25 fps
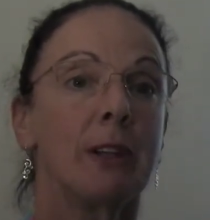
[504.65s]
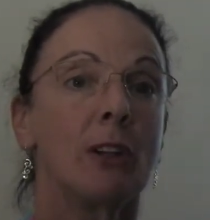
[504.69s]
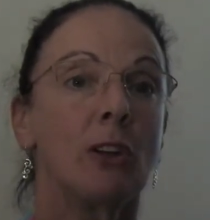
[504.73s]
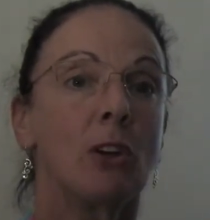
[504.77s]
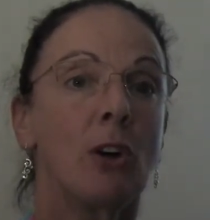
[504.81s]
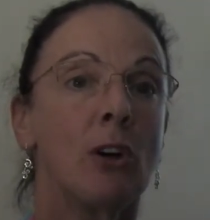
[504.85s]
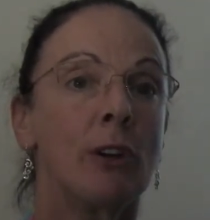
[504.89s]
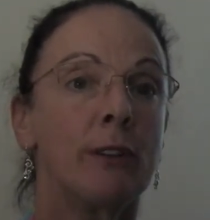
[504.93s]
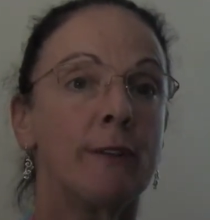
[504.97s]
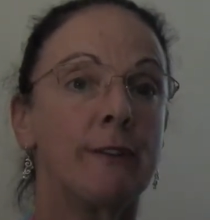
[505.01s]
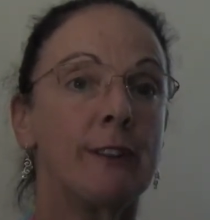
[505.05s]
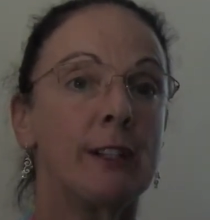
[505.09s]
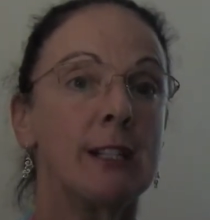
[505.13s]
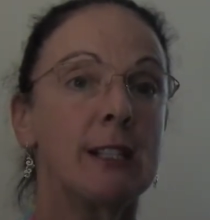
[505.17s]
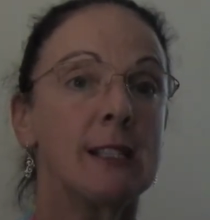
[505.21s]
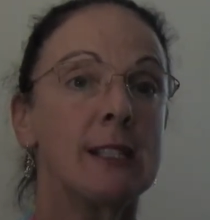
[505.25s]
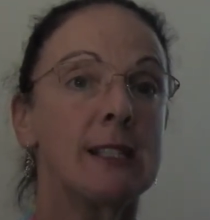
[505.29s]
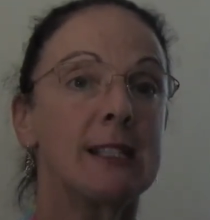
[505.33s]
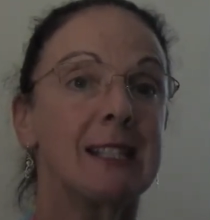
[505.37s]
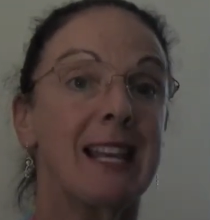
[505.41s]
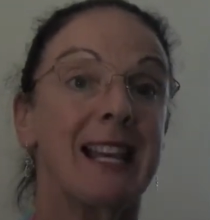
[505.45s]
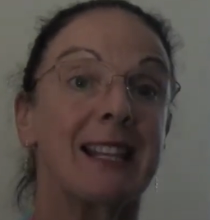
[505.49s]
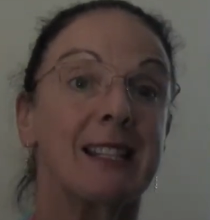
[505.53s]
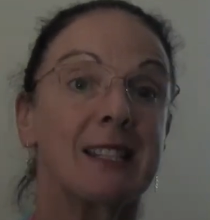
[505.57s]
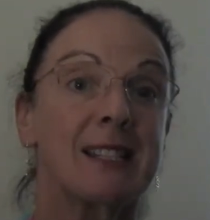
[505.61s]

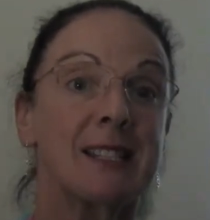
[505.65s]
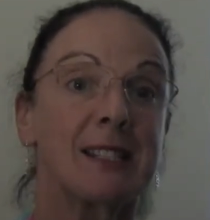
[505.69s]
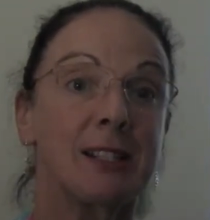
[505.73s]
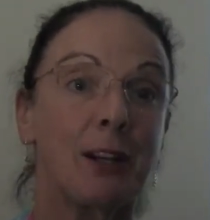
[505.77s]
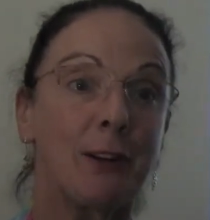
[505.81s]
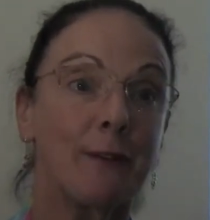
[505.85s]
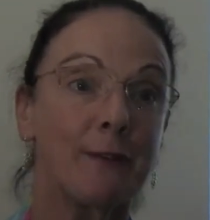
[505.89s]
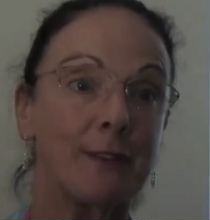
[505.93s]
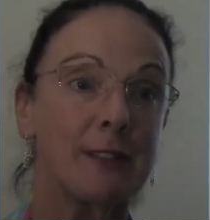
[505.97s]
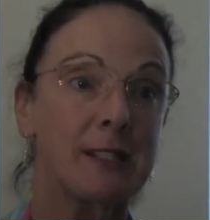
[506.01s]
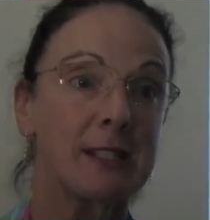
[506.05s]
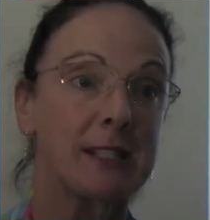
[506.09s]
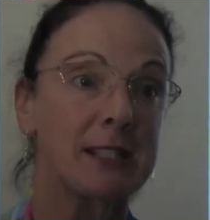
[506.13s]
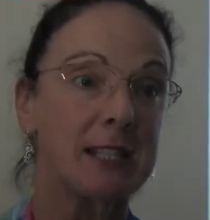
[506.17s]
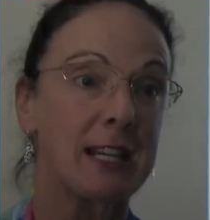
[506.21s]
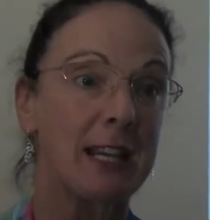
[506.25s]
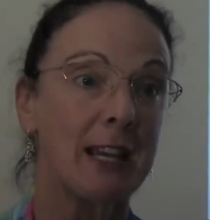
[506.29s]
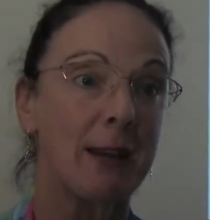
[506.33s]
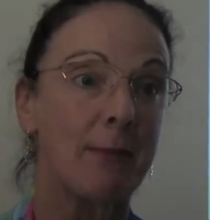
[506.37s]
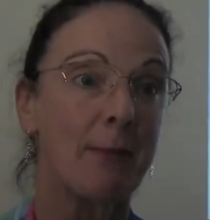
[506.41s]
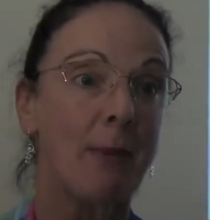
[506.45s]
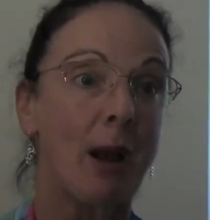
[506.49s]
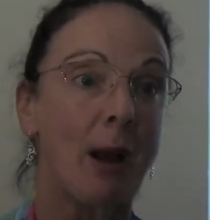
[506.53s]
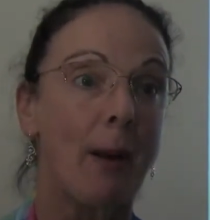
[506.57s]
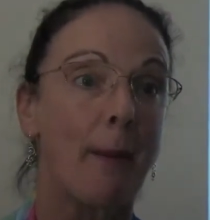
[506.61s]
Confidence and
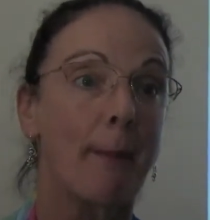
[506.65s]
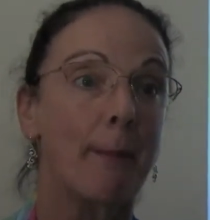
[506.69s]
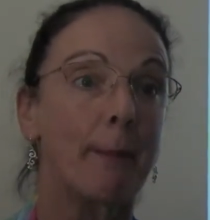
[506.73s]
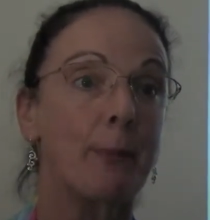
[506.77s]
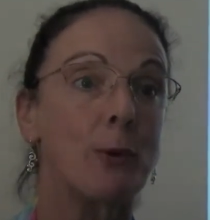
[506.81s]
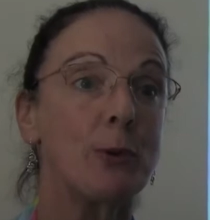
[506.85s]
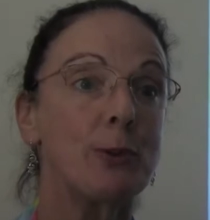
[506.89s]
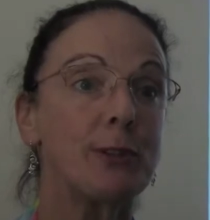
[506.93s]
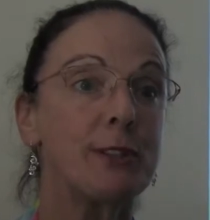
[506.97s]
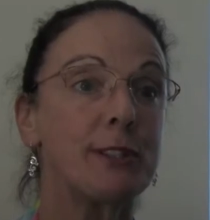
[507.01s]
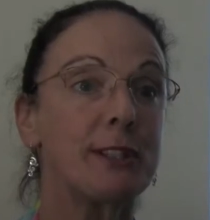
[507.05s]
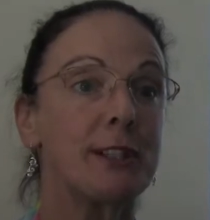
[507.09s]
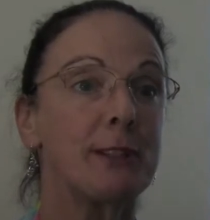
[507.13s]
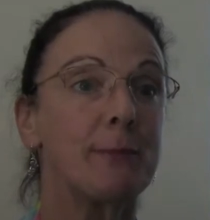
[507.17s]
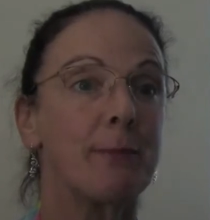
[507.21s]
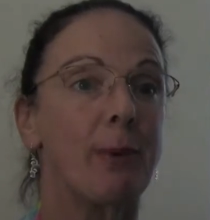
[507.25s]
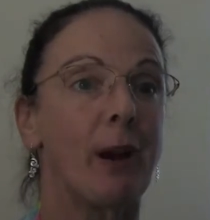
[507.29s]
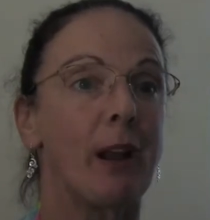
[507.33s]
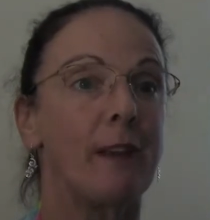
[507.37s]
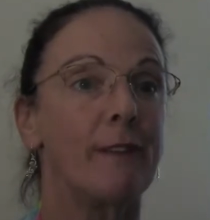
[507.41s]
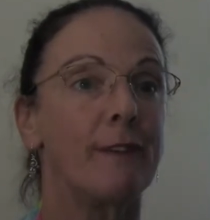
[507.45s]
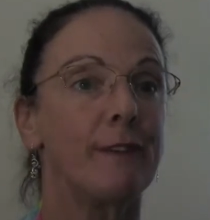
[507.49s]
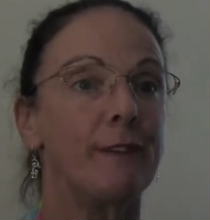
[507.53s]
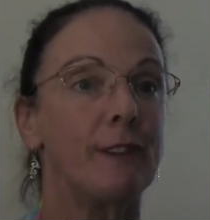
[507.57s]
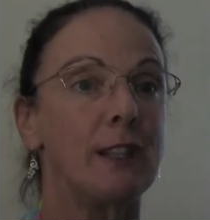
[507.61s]
self-esteem are boosted
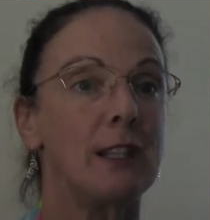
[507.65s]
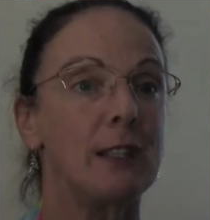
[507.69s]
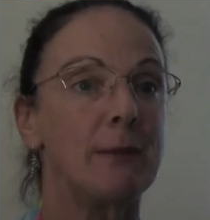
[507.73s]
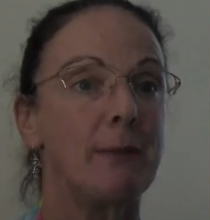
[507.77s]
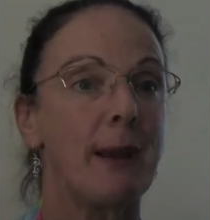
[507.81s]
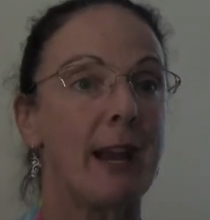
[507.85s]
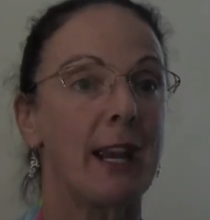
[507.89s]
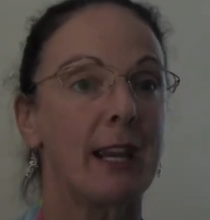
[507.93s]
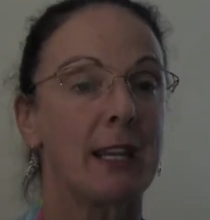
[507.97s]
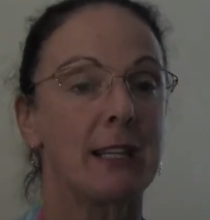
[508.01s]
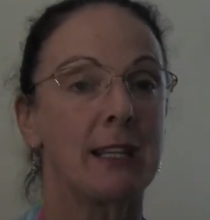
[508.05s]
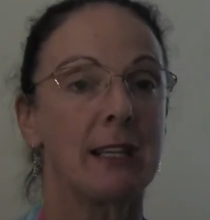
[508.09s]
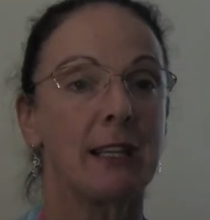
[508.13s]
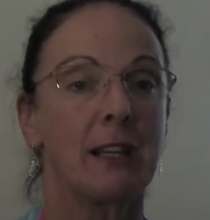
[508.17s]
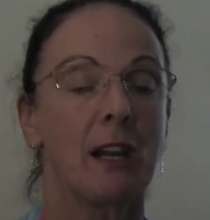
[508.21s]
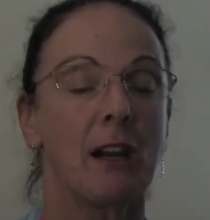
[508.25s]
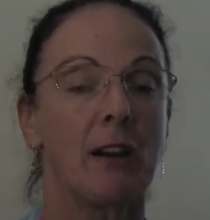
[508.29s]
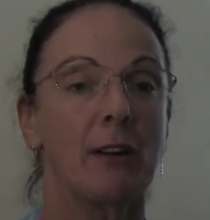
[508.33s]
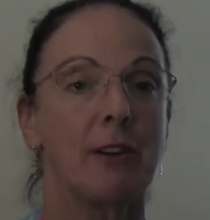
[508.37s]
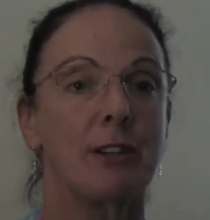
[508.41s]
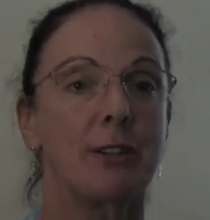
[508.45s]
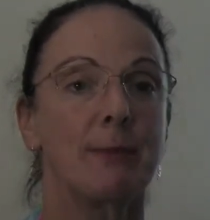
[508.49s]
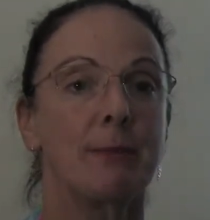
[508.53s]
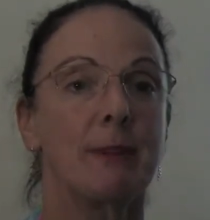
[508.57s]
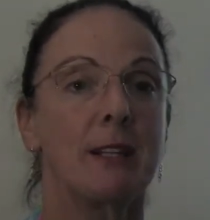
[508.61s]
by feedback and
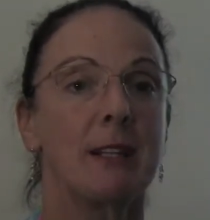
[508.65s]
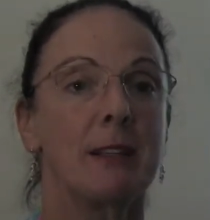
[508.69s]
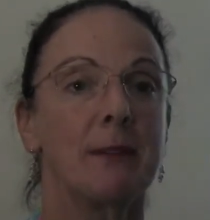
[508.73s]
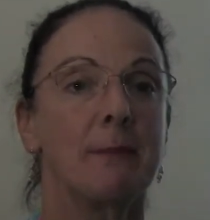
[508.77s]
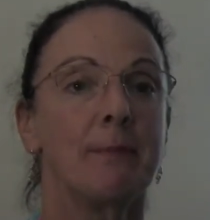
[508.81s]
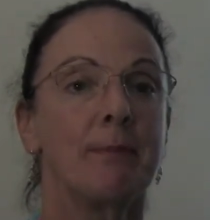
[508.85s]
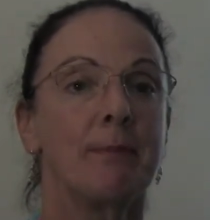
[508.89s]
encouragement